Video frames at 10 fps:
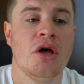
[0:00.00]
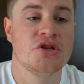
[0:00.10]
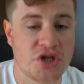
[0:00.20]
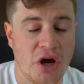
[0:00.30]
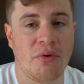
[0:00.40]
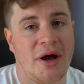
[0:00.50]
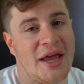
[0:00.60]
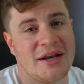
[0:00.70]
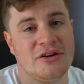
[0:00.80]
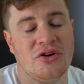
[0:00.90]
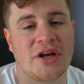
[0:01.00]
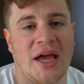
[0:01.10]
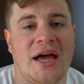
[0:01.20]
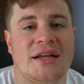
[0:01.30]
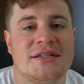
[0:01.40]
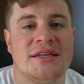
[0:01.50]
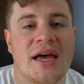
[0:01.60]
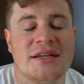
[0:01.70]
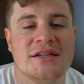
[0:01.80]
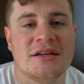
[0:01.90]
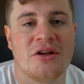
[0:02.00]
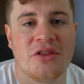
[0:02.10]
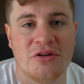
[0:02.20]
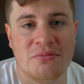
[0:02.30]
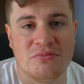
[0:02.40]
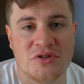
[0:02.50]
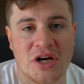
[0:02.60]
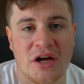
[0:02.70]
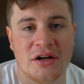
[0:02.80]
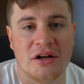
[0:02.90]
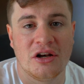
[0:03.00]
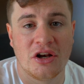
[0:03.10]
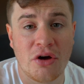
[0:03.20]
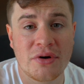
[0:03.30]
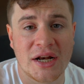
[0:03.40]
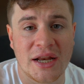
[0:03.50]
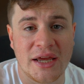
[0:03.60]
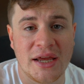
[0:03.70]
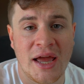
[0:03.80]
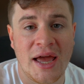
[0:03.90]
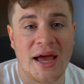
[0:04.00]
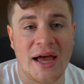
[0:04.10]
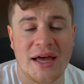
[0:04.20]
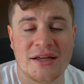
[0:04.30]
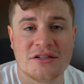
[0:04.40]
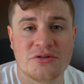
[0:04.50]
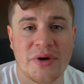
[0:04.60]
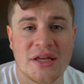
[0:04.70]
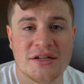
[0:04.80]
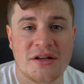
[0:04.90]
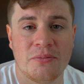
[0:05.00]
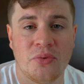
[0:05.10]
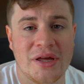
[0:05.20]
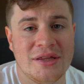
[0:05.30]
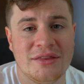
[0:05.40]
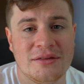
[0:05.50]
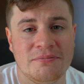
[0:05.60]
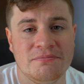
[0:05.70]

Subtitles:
So I had a look at getting them done locally, and we ended up with